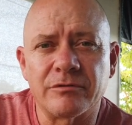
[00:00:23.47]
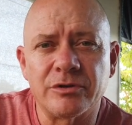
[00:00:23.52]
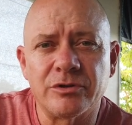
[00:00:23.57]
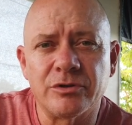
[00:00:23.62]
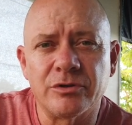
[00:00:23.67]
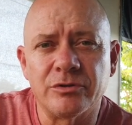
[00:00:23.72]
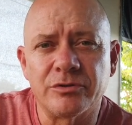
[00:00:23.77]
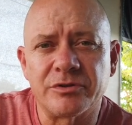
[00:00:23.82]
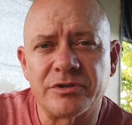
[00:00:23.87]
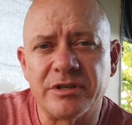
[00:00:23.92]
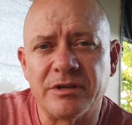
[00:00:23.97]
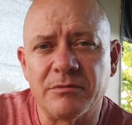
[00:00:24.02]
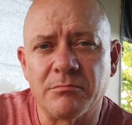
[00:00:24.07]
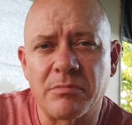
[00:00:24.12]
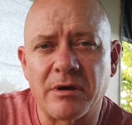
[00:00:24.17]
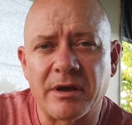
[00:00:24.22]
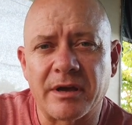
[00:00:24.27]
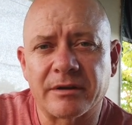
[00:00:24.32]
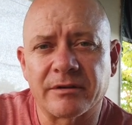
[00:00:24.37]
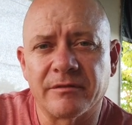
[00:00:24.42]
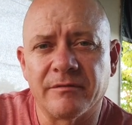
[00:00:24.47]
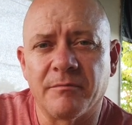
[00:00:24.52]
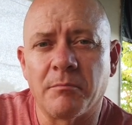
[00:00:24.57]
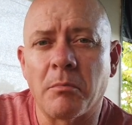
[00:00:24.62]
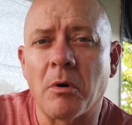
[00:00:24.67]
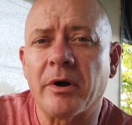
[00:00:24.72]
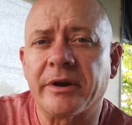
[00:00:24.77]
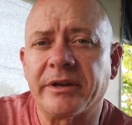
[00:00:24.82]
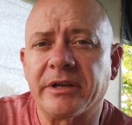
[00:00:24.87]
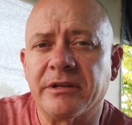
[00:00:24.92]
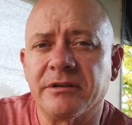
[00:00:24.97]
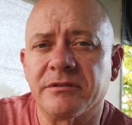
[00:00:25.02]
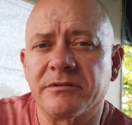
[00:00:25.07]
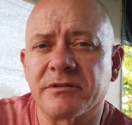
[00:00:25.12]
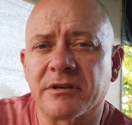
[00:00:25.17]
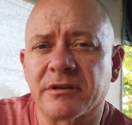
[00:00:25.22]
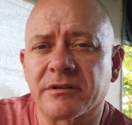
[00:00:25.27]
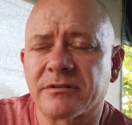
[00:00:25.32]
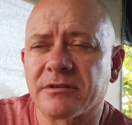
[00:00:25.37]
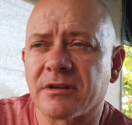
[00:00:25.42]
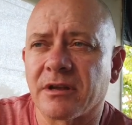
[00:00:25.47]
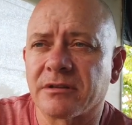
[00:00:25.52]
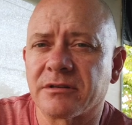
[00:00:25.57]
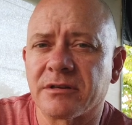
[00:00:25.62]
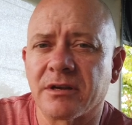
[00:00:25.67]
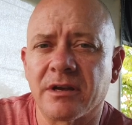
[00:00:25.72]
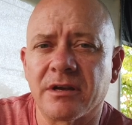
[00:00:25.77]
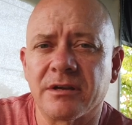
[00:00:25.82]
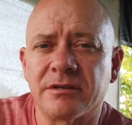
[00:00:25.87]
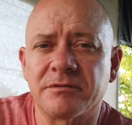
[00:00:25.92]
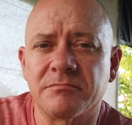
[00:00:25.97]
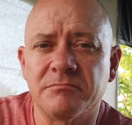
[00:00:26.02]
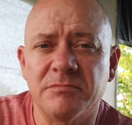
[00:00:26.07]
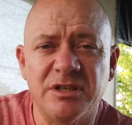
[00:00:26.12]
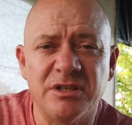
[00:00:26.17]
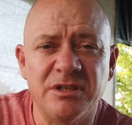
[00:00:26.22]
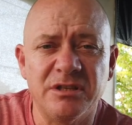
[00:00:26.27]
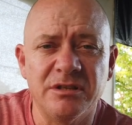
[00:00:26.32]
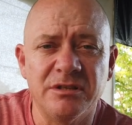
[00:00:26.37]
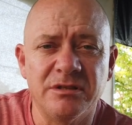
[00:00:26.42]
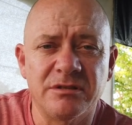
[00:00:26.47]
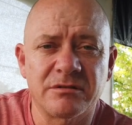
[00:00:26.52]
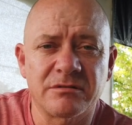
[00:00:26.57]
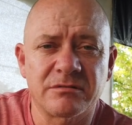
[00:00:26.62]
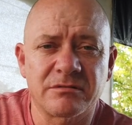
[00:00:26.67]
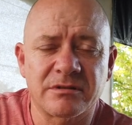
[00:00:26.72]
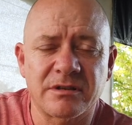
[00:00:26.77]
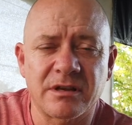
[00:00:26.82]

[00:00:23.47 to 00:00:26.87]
reduce the impact of biting insects such as midges,